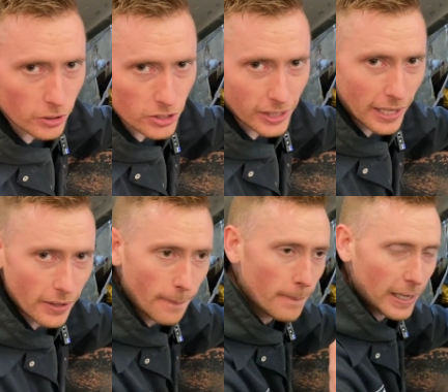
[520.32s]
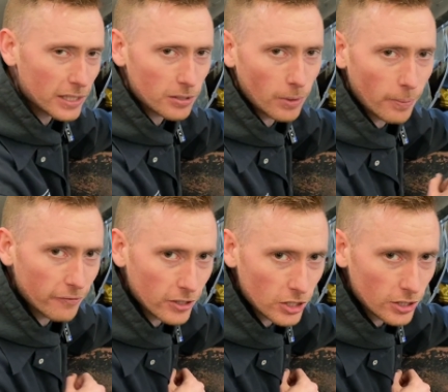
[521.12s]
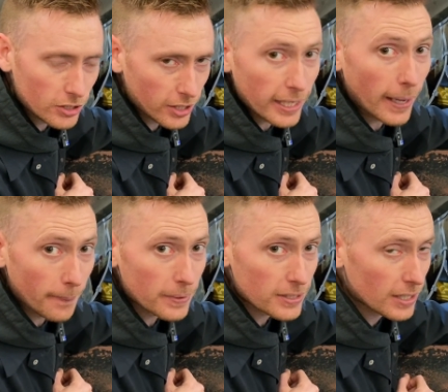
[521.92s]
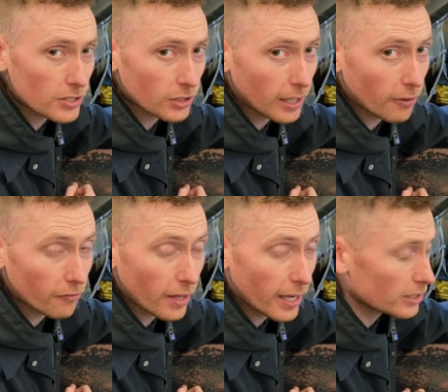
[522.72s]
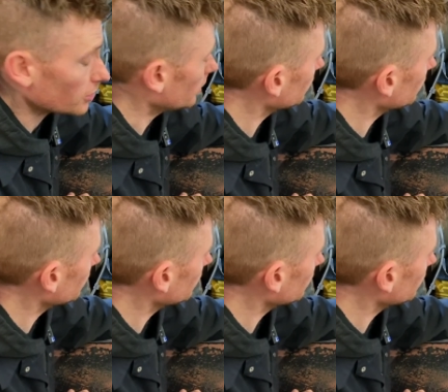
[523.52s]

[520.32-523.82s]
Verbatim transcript: to get the maximum efficiency and potential out of that engine.